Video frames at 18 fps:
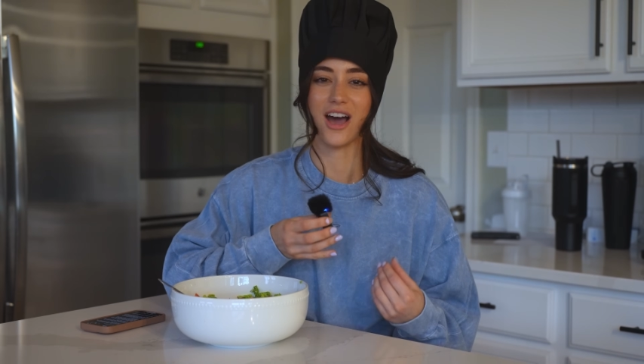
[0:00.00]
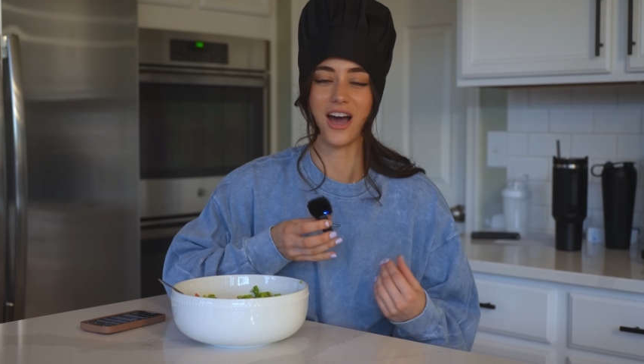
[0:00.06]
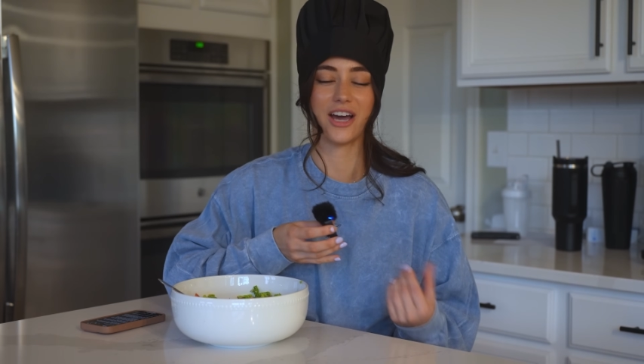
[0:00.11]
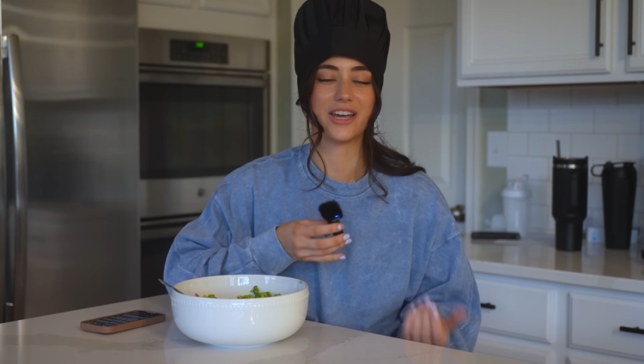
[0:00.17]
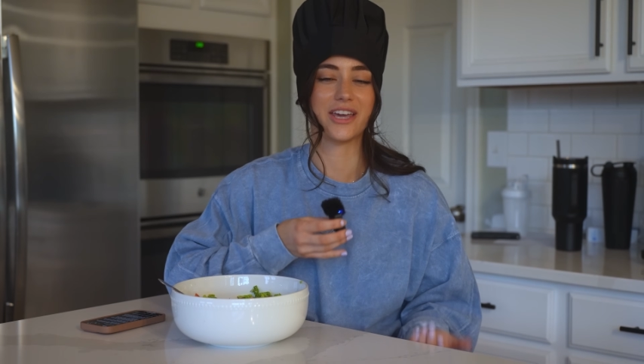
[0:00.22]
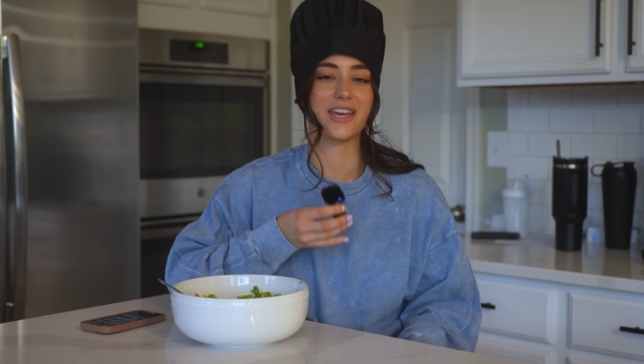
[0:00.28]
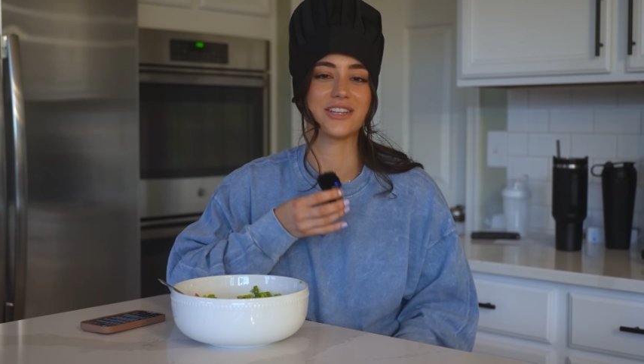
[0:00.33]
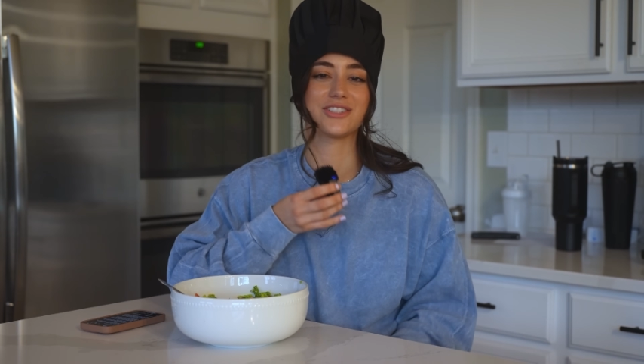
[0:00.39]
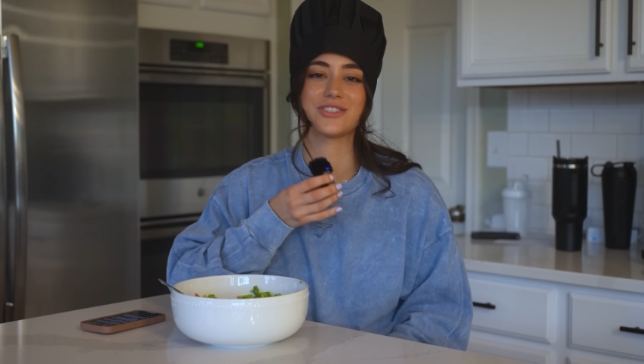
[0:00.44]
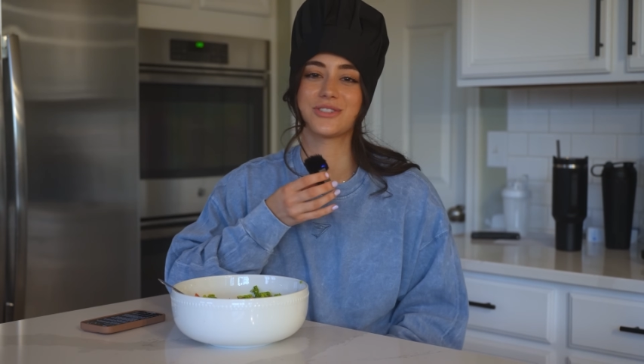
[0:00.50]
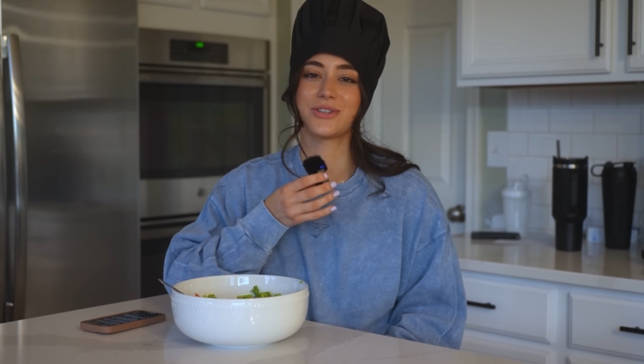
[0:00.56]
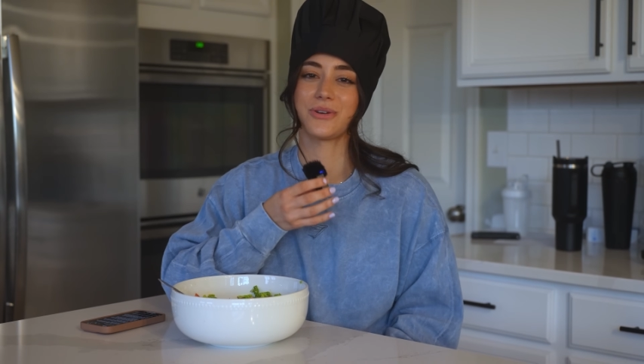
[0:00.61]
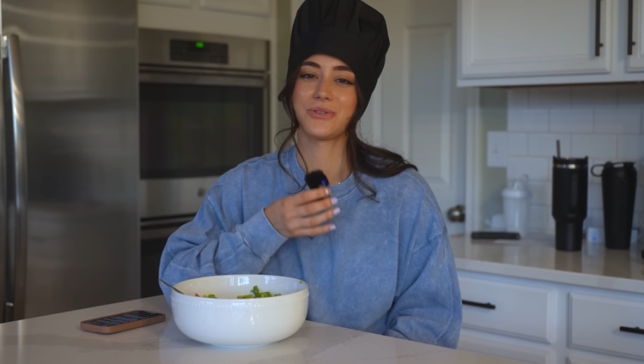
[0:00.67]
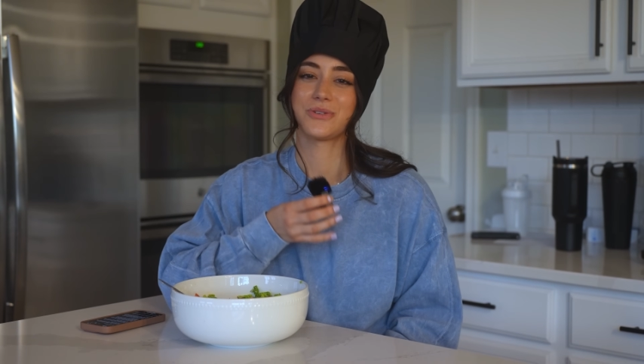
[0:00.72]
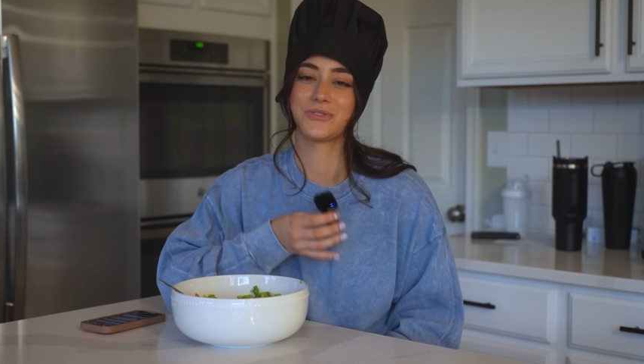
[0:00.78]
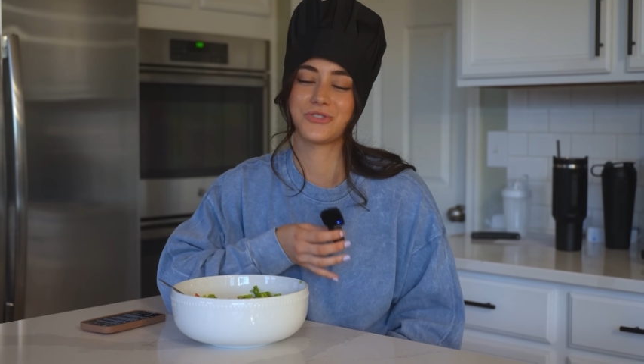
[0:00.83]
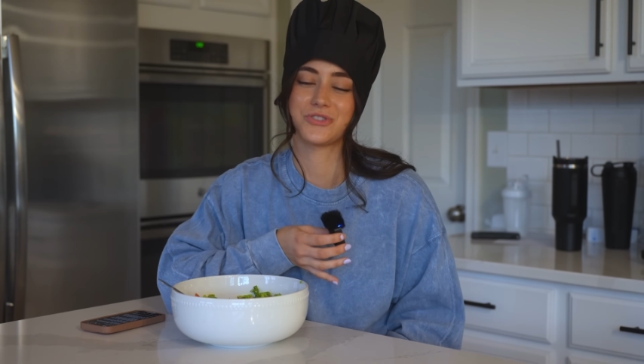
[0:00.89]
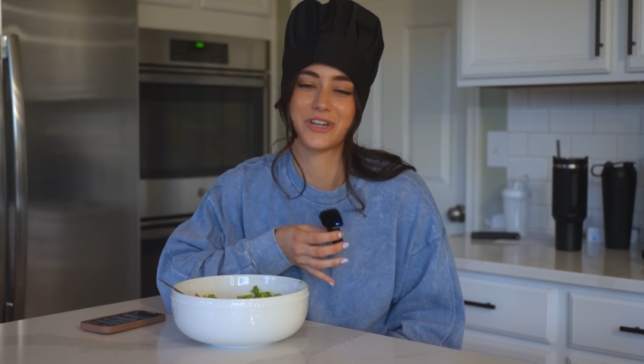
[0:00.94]
I can't just
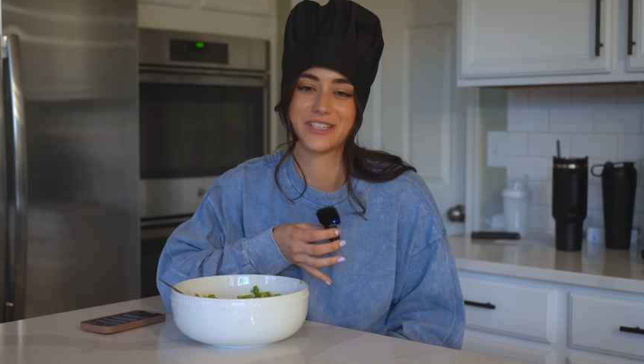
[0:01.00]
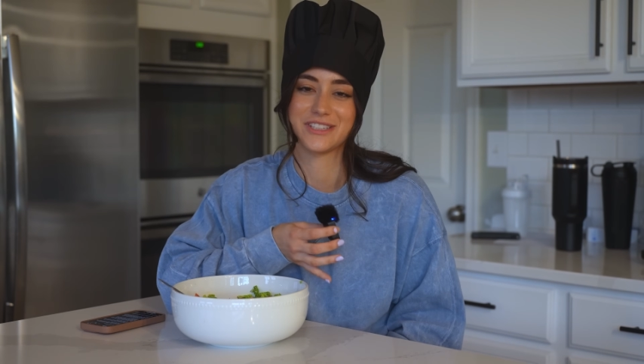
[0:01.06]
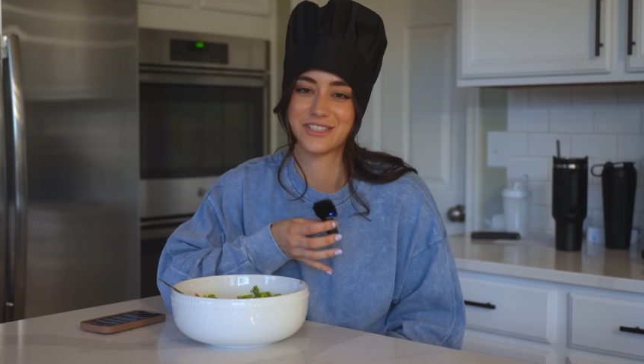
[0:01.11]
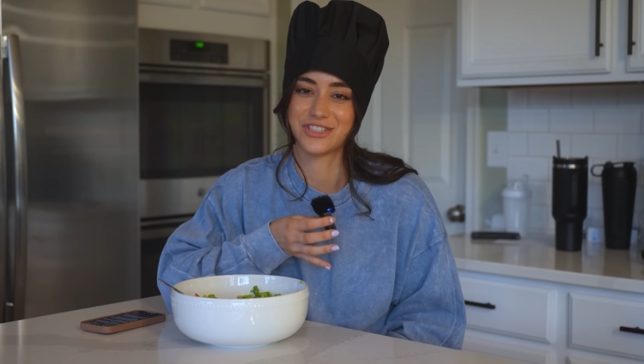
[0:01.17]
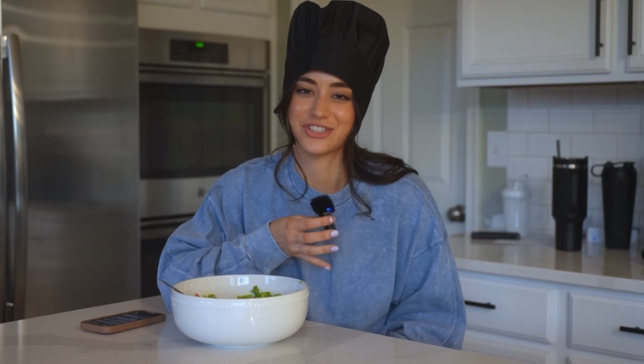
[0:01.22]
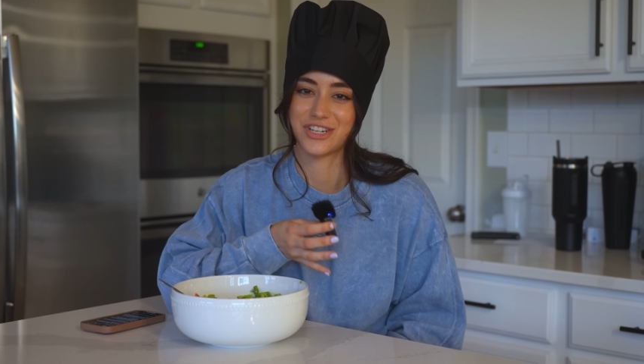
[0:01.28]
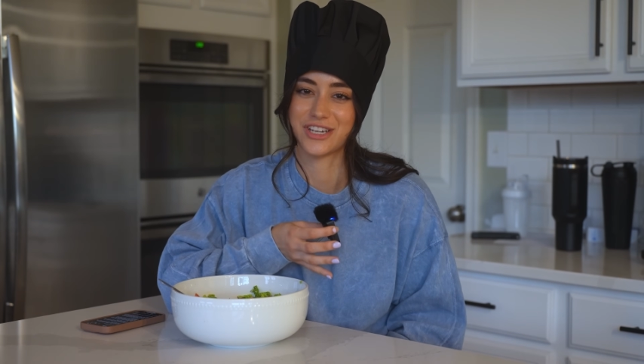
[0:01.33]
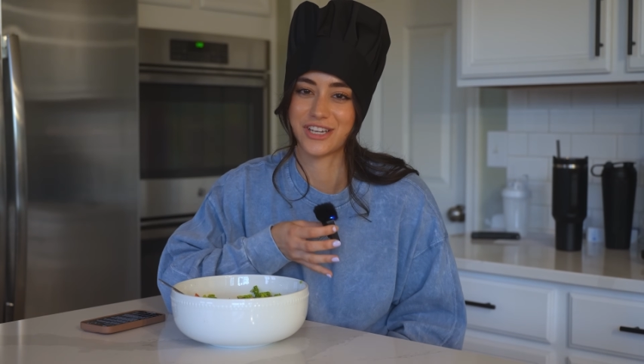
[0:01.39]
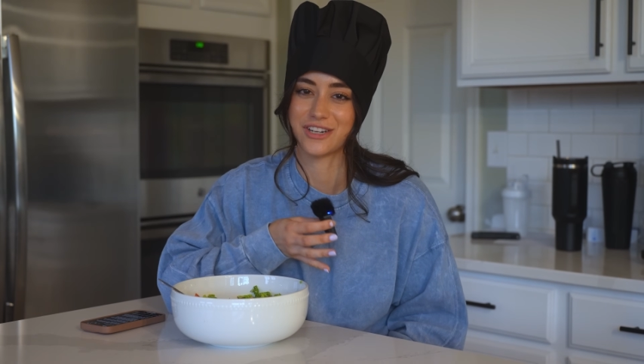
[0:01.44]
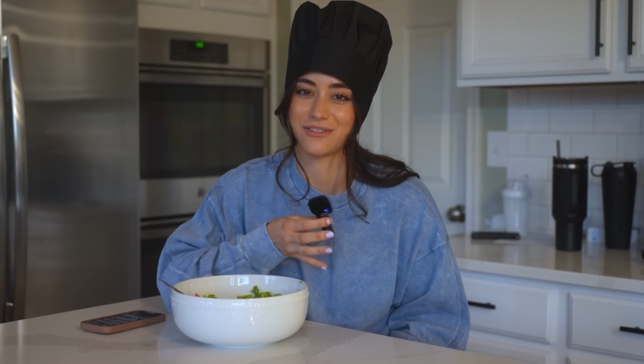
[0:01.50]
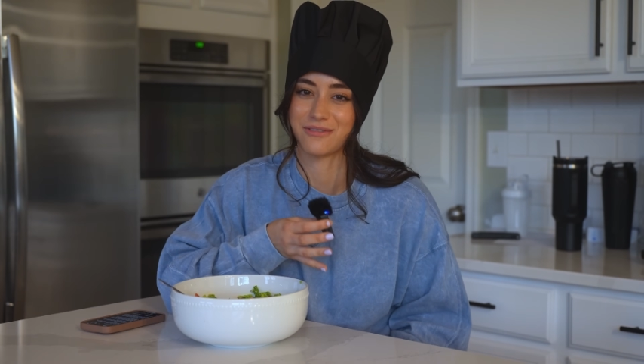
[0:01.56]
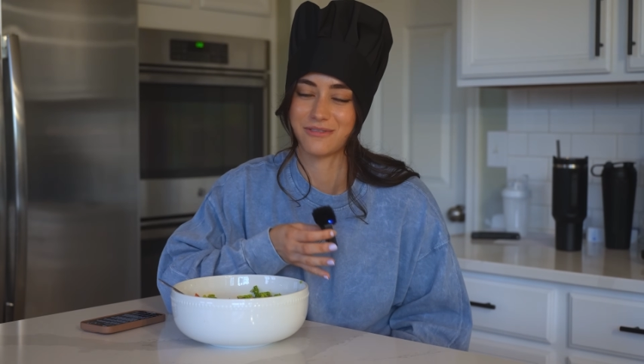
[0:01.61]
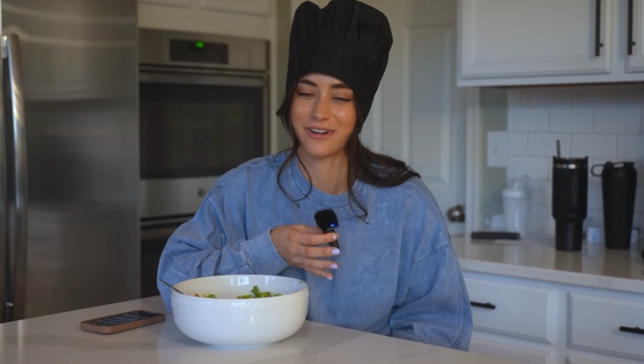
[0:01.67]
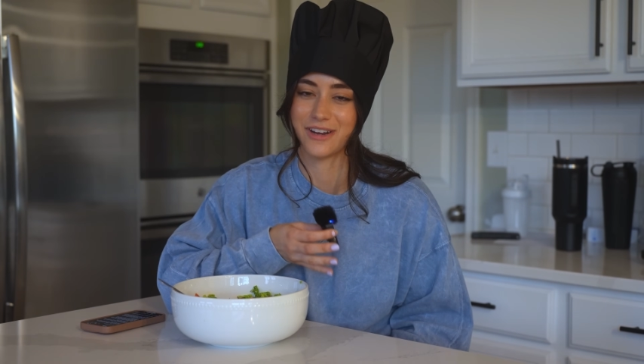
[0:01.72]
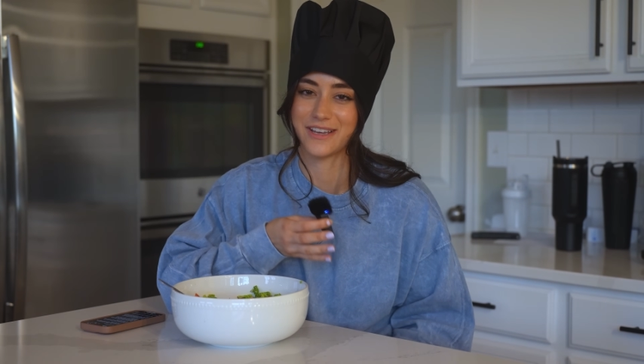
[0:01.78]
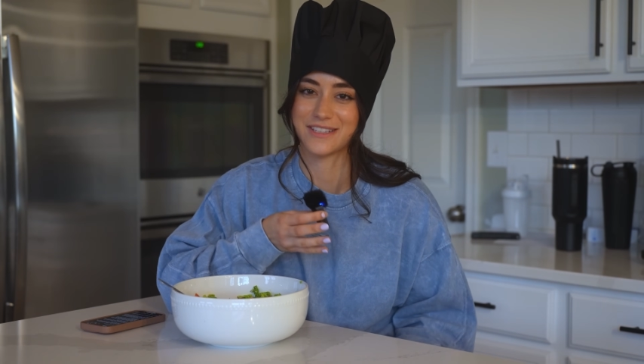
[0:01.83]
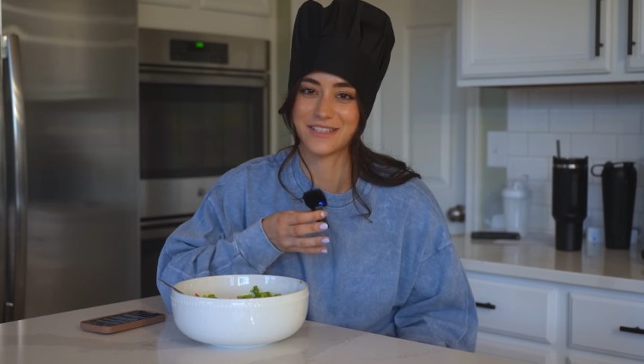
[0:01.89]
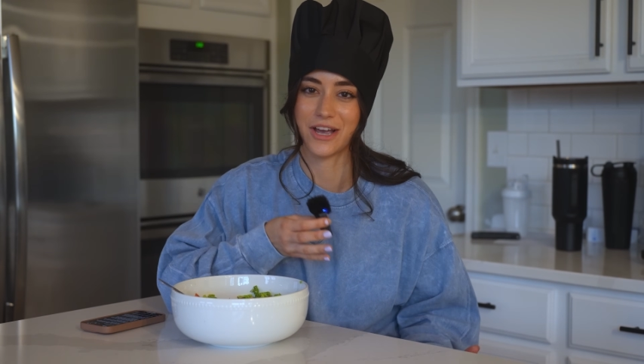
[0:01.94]
go straight to chicken and
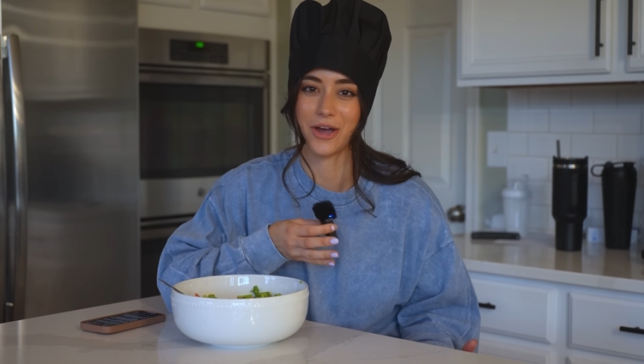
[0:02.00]
rice.